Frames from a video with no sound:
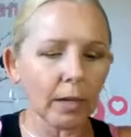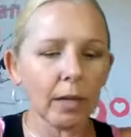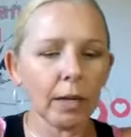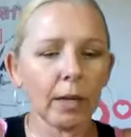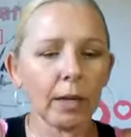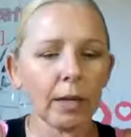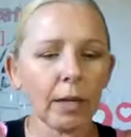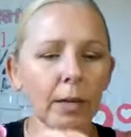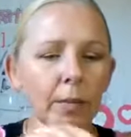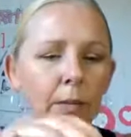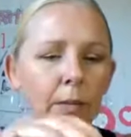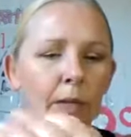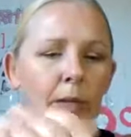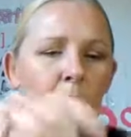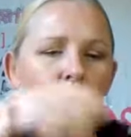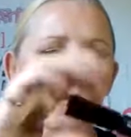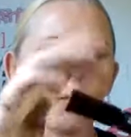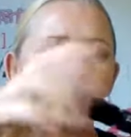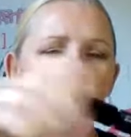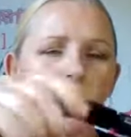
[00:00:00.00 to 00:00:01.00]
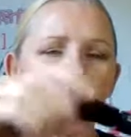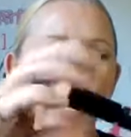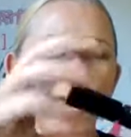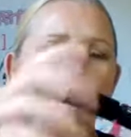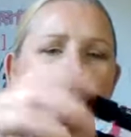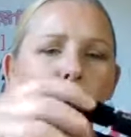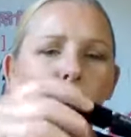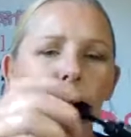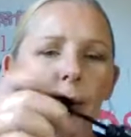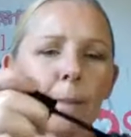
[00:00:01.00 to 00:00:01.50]
I'm going to use
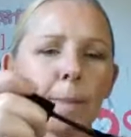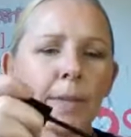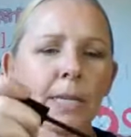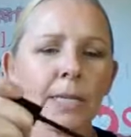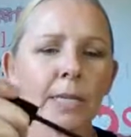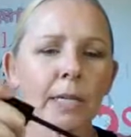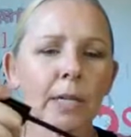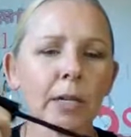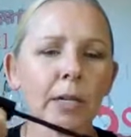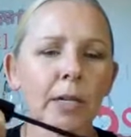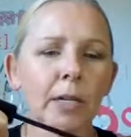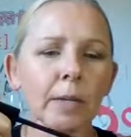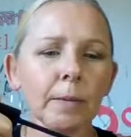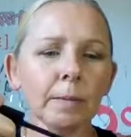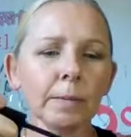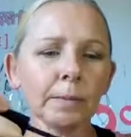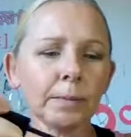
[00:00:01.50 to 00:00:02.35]
Epic Mascara.